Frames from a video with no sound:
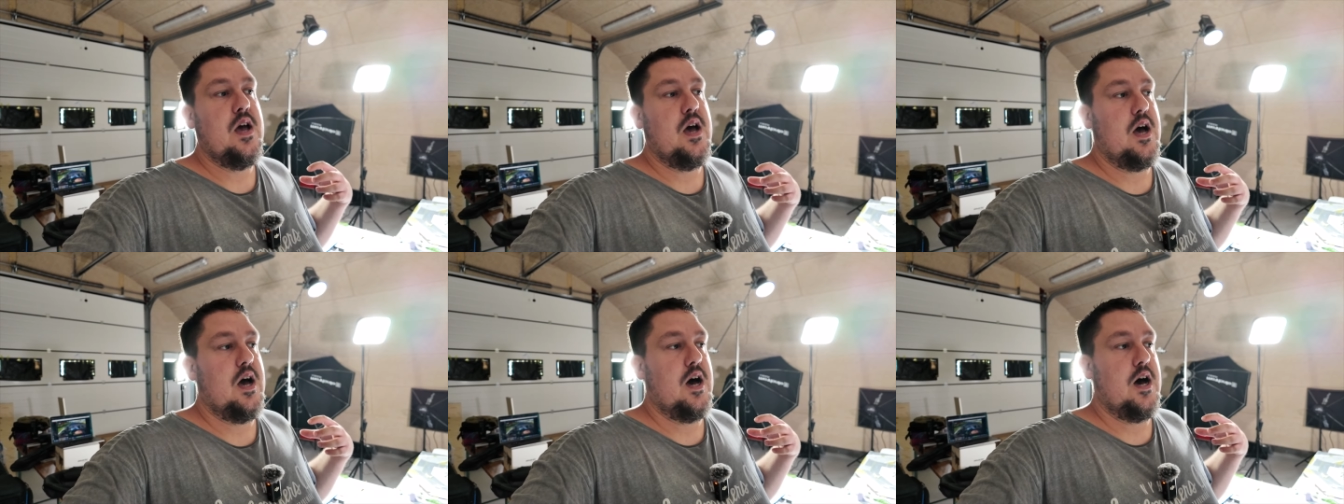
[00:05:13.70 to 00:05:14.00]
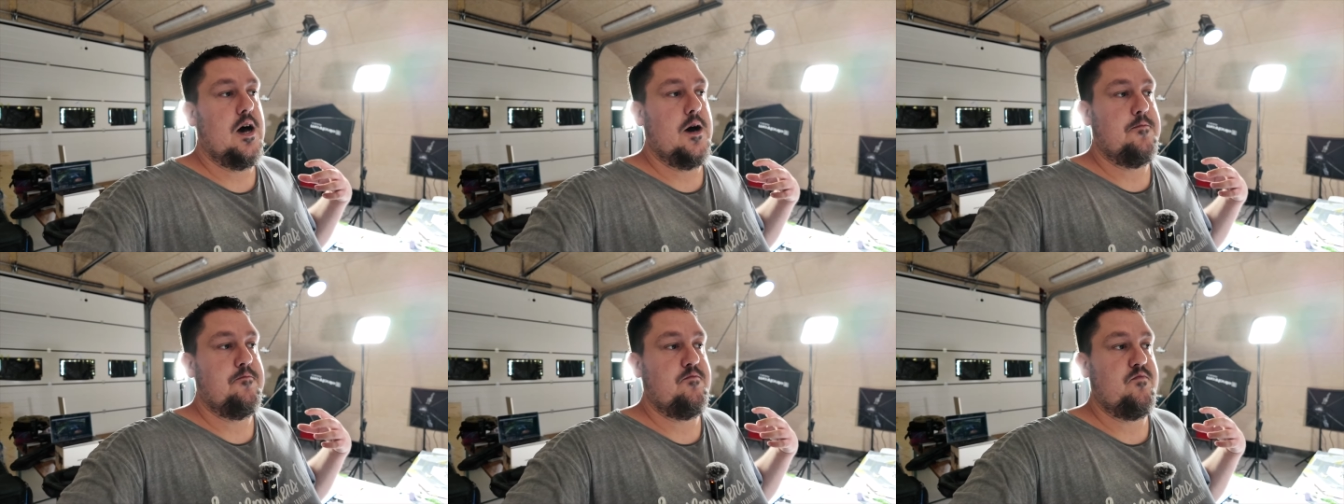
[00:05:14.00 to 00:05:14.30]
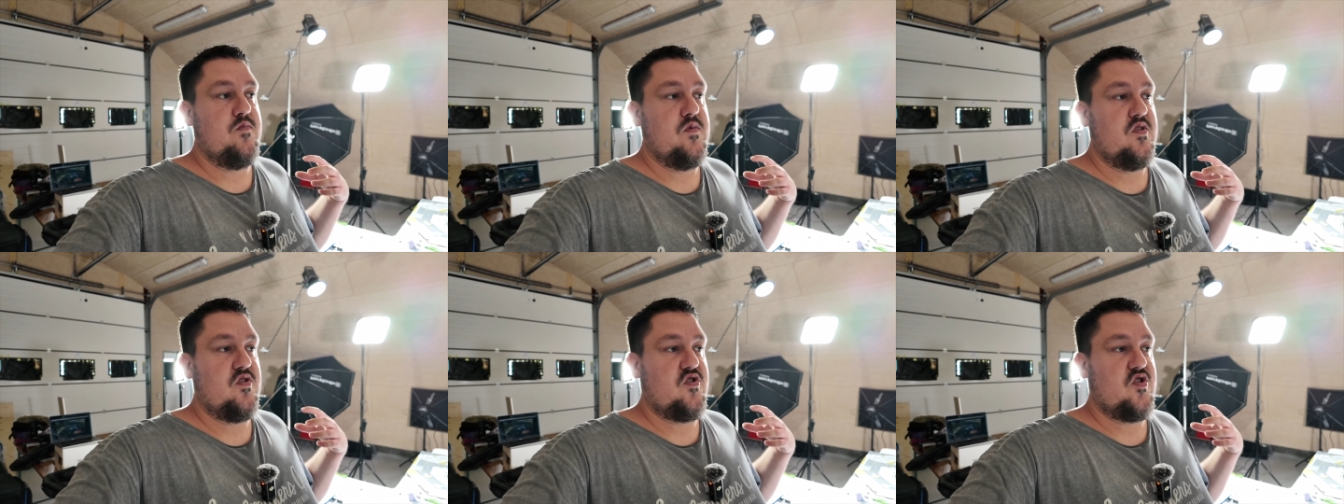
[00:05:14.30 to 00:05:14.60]

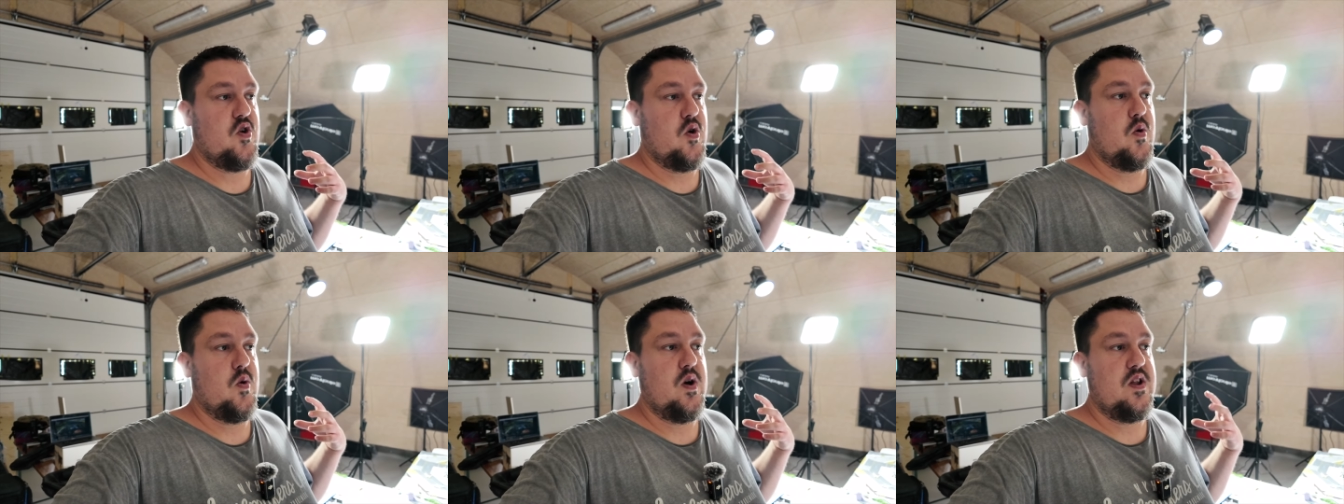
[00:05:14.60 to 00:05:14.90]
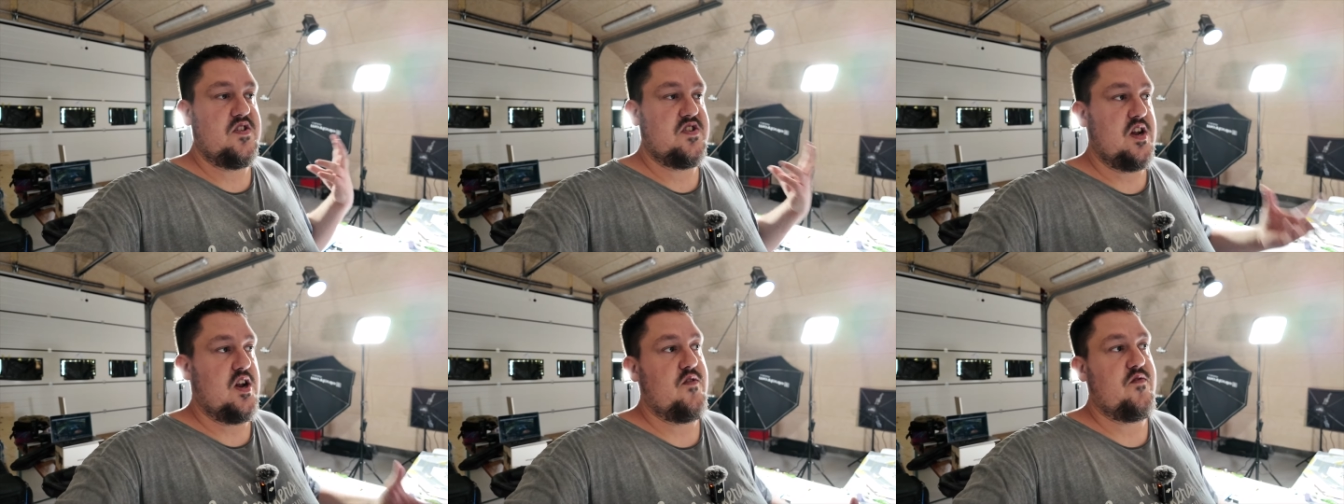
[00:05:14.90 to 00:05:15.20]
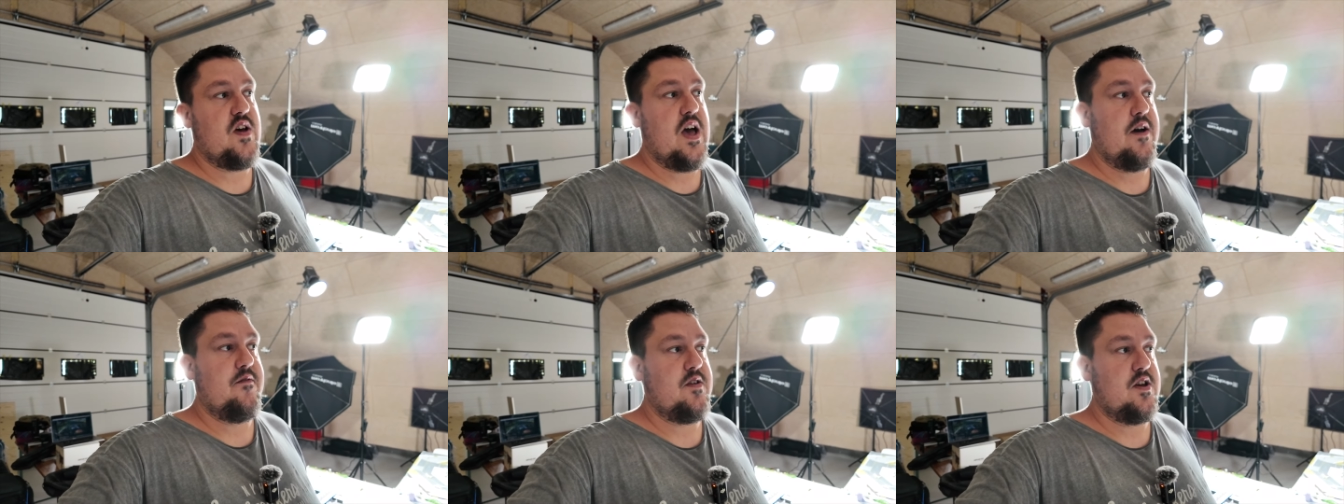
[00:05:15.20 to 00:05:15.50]
Um, so instead
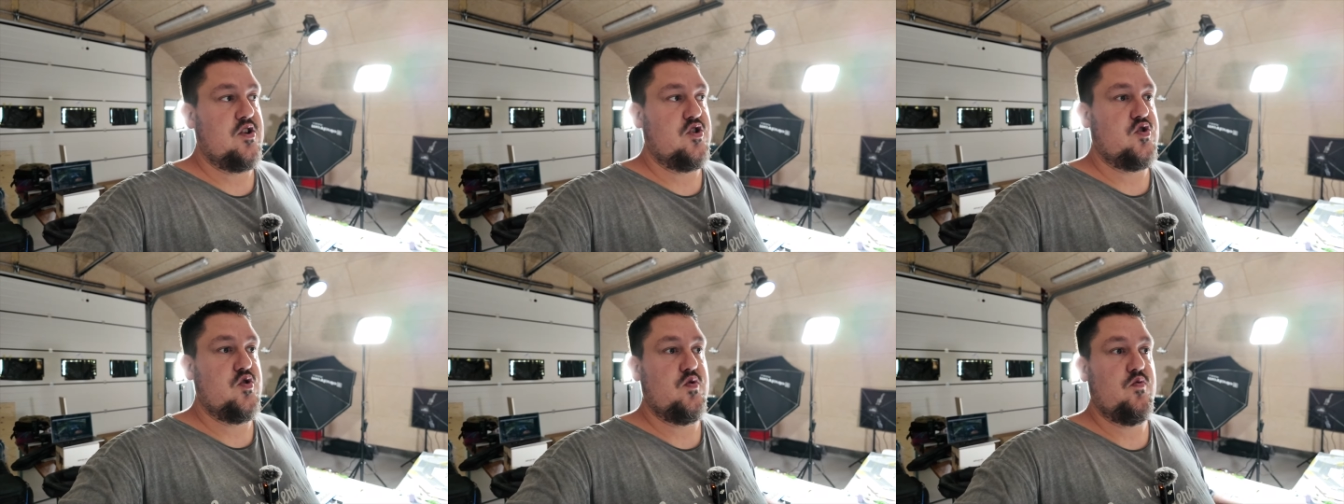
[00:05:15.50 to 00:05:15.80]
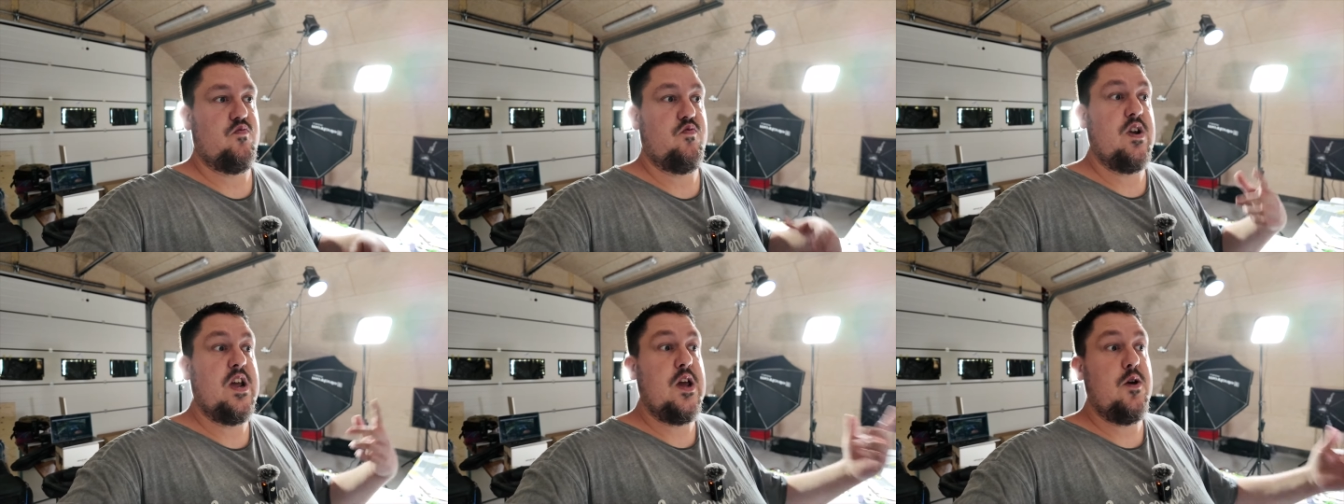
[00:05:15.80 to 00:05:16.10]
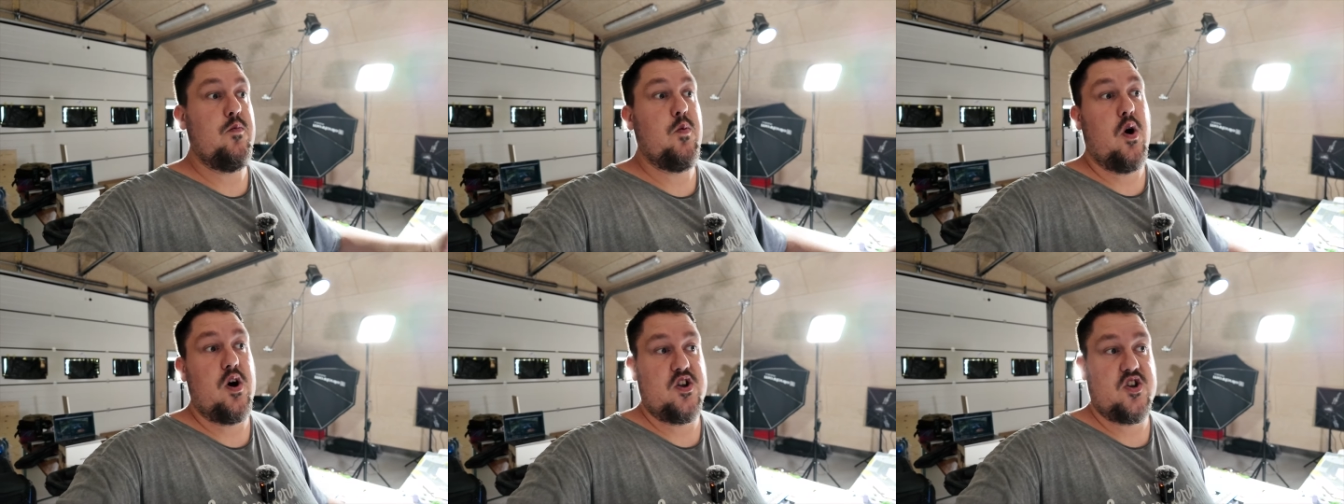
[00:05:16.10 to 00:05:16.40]
of having to
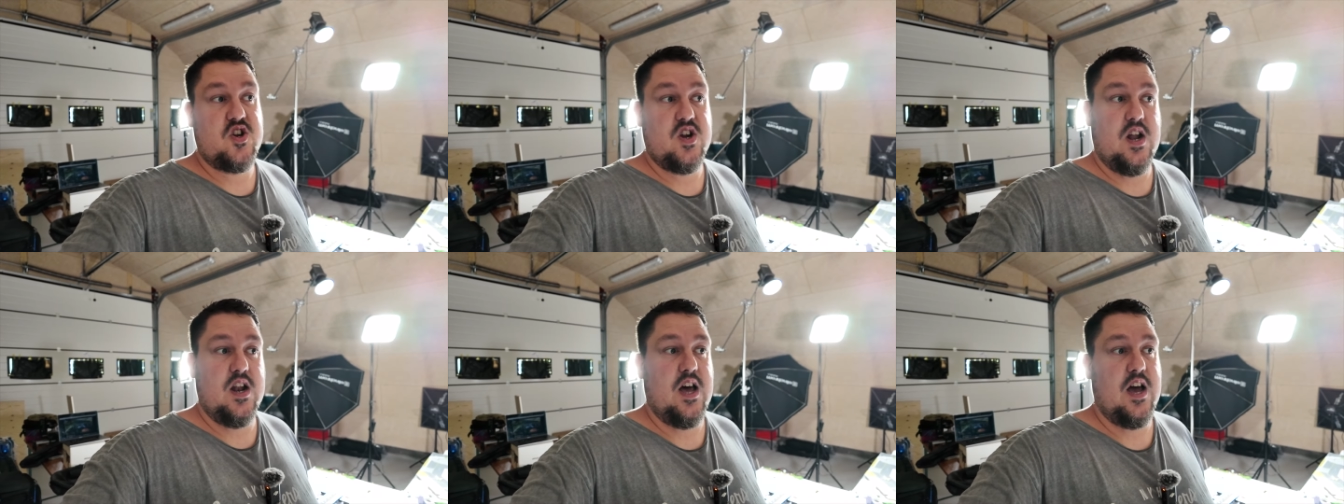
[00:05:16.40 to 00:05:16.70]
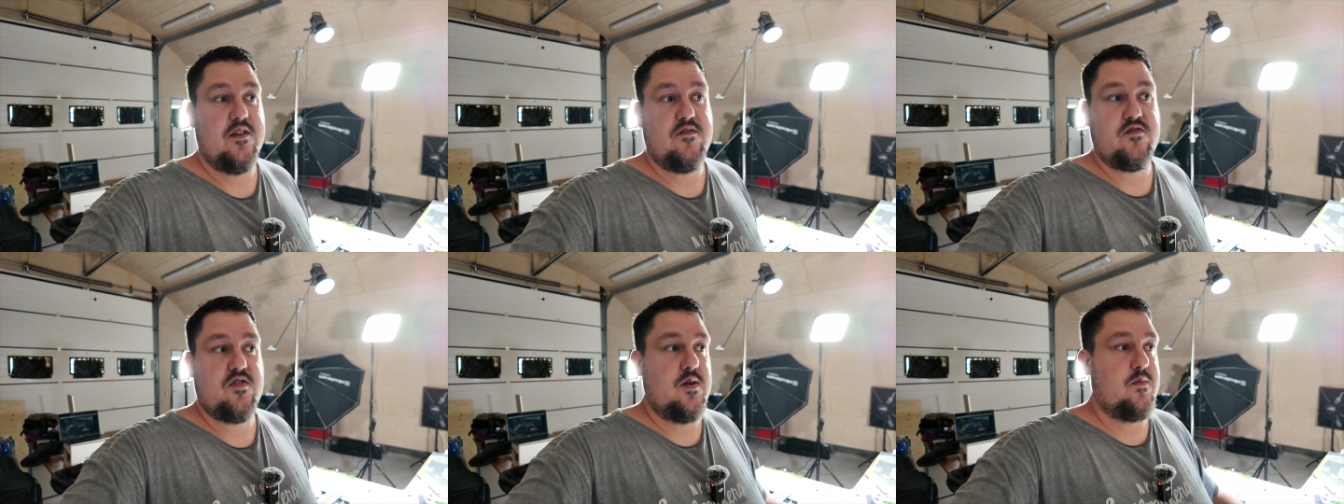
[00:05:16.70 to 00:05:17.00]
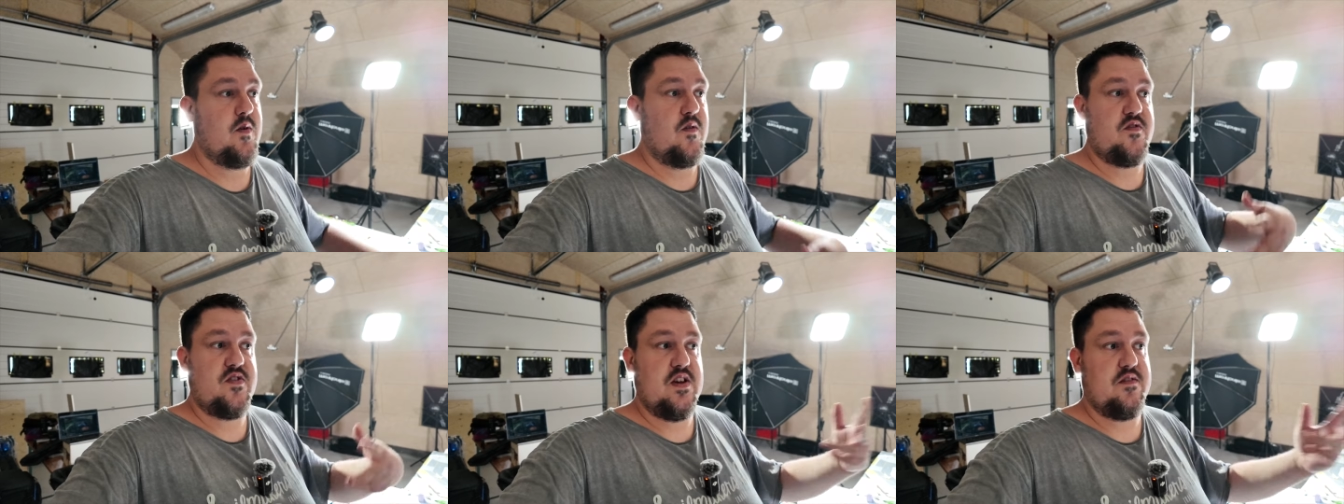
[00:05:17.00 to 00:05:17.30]
re watch a live
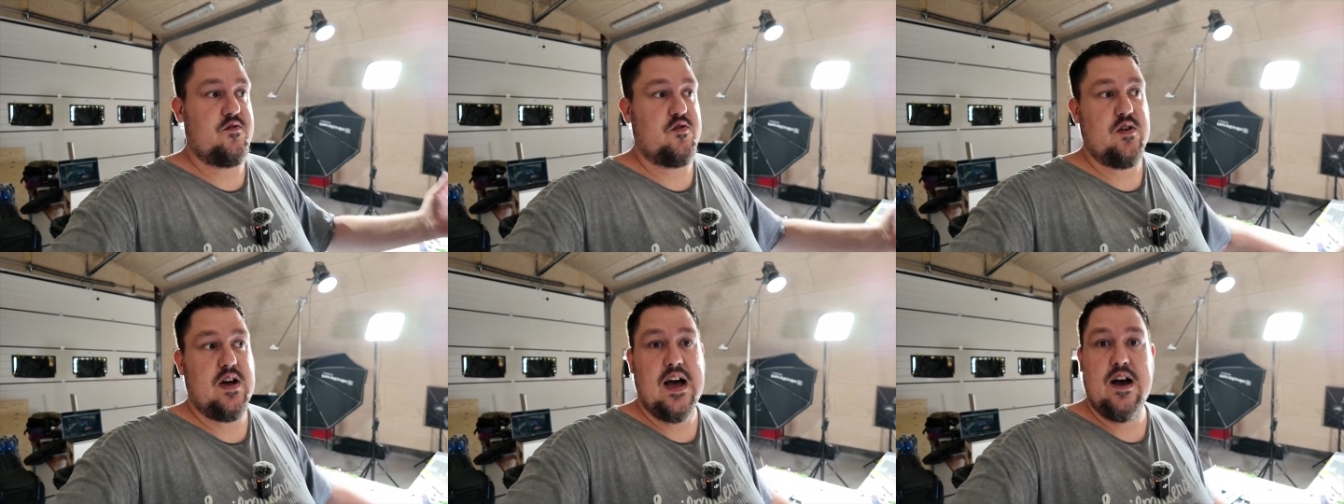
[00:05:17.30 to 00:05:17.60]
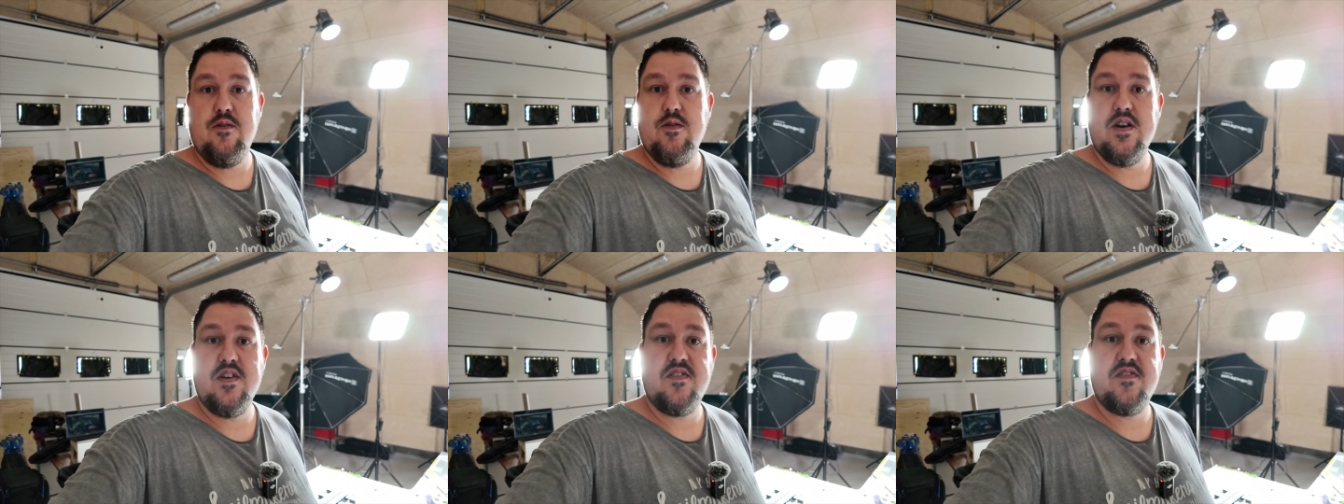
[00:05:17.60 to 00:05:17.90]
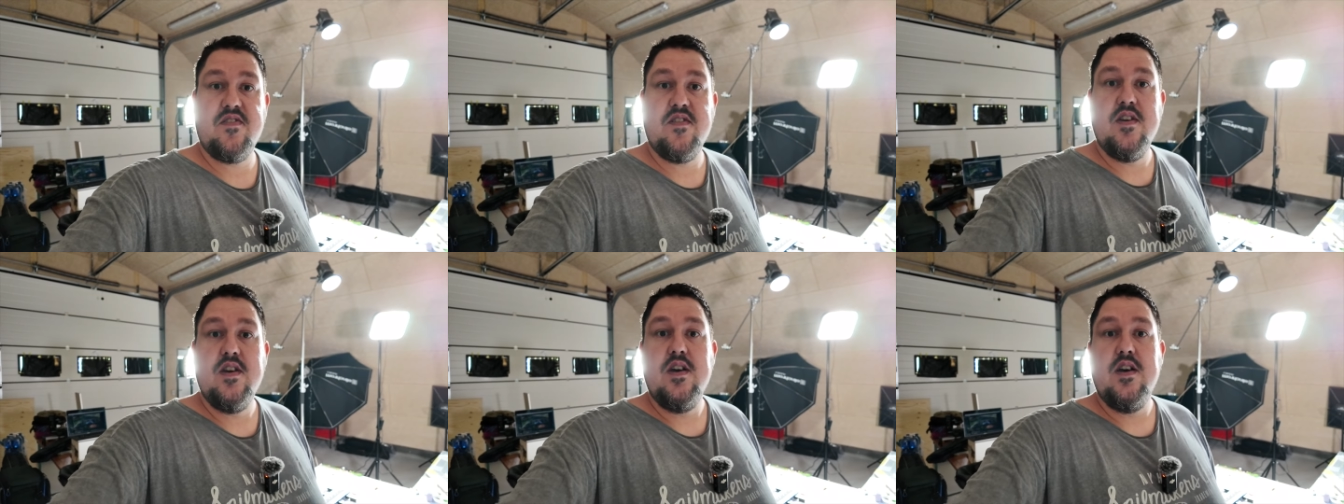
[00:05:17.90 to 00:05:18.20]
stream of several
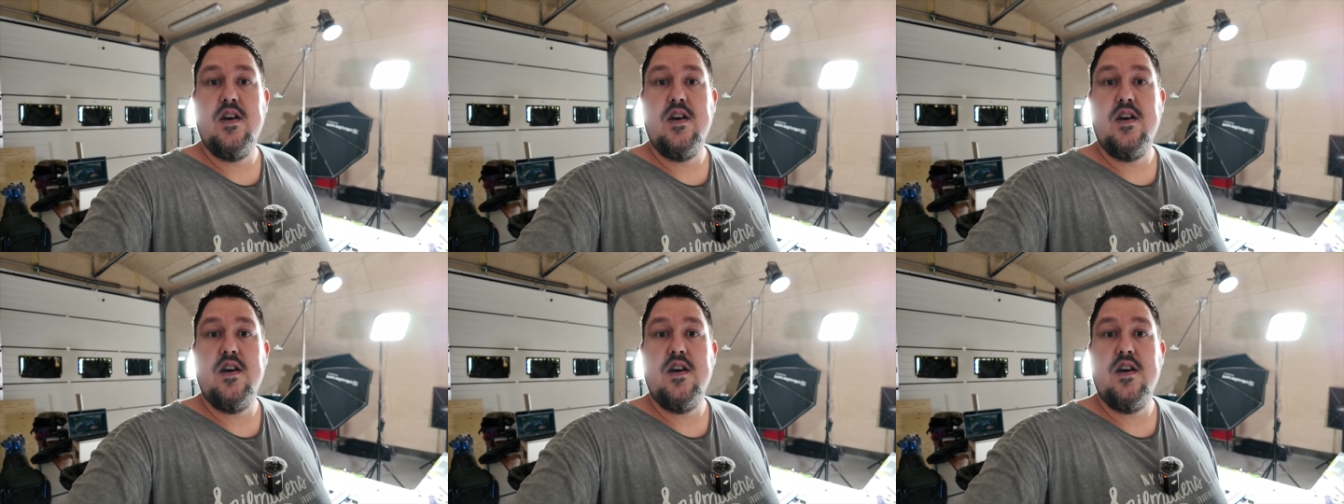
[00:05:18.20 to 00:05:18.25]
hours,